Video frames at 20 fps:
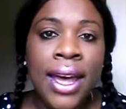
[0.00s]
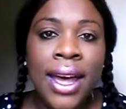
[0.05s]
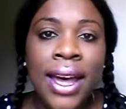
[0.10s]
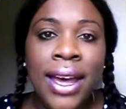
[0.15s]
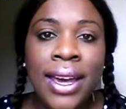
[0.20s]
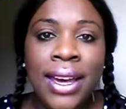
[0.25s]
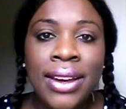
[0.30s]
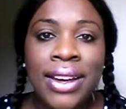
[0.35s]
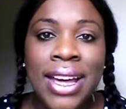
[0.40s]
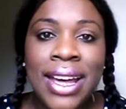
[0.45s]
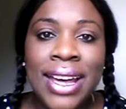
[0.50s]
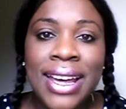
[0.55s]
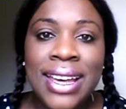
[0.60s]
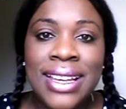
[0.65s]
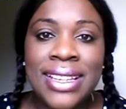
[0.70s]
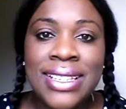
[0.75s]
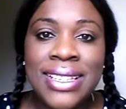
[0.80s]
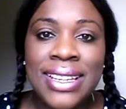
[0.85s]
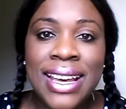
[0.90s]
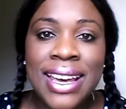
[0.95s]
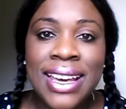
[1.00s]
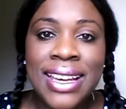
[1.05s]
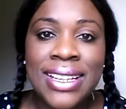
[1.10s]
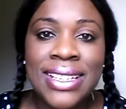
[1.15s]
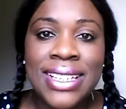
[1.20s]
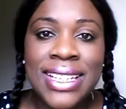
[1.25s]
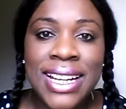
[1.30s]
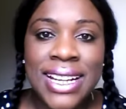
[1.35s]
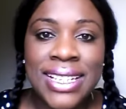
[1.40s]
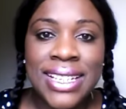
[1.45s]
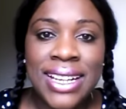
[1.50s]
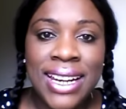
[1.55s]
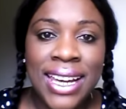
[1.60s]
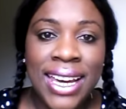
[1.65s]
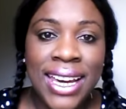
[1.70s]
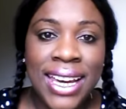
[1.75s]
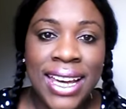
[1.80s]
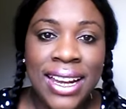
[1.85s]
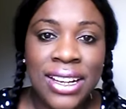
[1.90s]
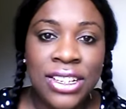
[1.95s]
Hi guys, uh, it's
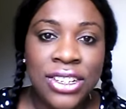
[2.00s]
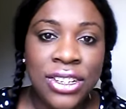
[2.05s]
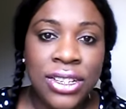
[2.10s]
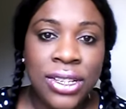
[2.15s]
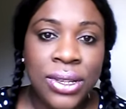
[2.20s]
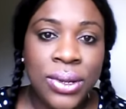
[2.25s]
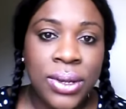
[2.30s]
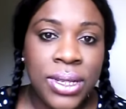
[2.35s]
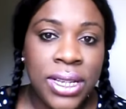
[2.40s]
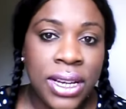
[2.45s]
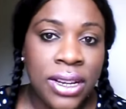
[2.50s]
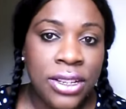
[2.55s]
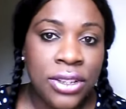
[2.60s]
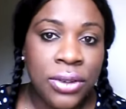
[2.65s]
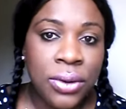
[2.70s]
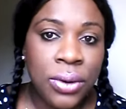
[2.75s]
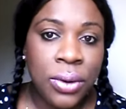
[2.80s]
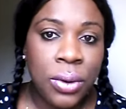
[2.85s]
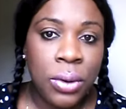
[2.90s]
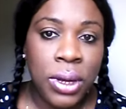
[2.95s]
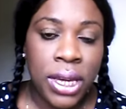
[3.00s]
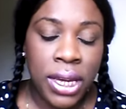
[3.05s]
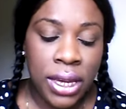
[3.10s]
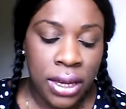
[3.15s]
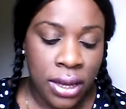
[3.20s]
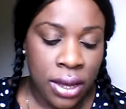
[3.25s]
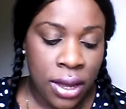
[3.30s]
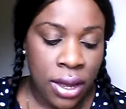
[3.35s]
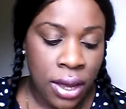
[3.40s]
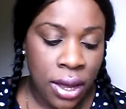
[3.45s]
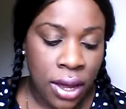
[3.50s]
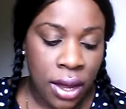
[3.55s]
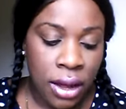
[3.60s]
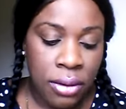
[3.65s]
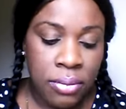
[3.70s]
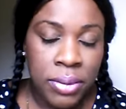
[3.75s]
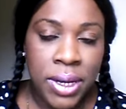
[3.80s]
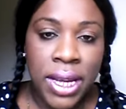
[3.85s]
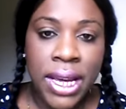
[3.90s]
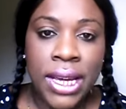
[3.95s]
Natalie again. Just thought I'd do a quick
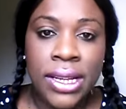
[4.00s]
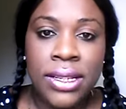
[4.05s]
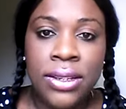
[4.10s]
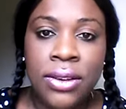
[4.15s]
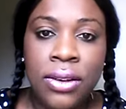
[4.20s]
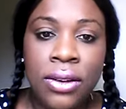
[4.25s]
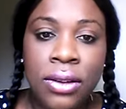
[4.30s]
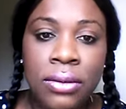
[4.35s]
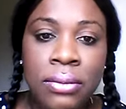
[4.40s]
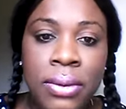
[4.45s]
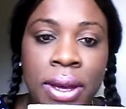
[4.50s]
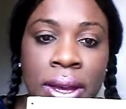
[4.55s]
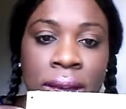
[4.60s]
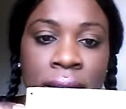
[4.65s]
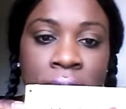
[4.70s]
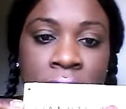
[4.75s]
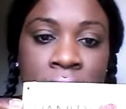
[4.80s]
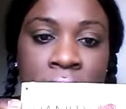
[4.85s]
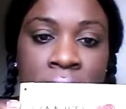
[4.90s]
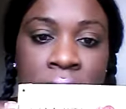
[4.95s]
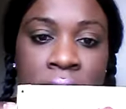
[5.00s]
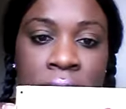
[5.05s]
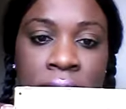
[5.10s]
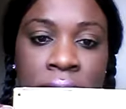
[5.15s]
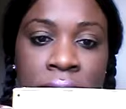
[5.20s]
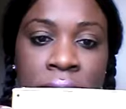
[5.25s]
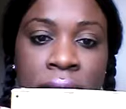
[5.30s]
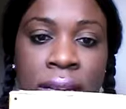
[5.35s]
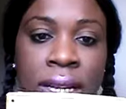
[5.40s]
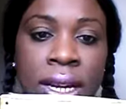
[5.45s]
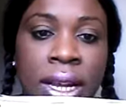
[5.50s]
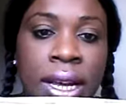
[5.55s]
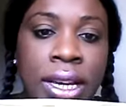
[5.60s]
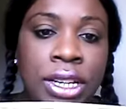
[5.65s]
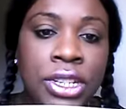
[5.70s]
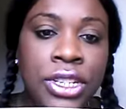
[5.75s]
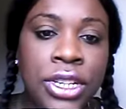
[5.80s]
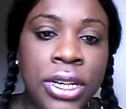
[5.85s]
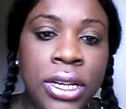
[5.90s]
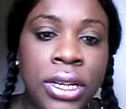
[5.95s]
update on my Vanity
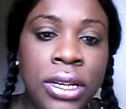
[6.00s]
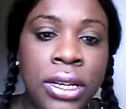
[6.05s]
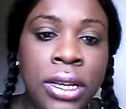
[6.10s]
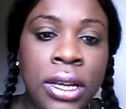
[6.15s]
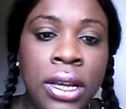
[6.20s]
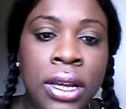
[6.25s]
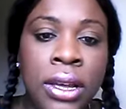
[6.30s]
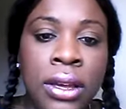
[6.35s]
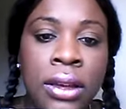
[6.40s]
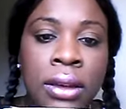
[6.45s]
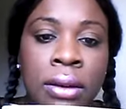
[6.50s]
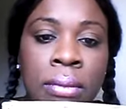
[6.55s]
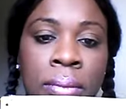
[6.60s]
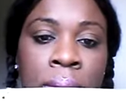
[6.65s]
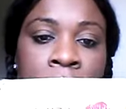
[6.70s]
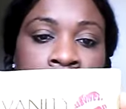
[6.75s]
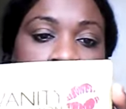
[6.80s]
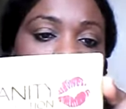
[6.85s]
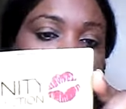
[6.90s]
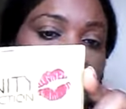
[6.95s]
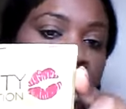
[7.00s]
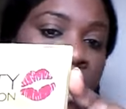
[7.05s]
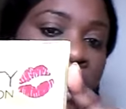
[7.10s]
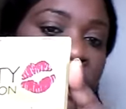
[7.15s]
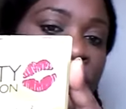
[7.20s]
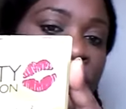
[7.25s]
Collection by La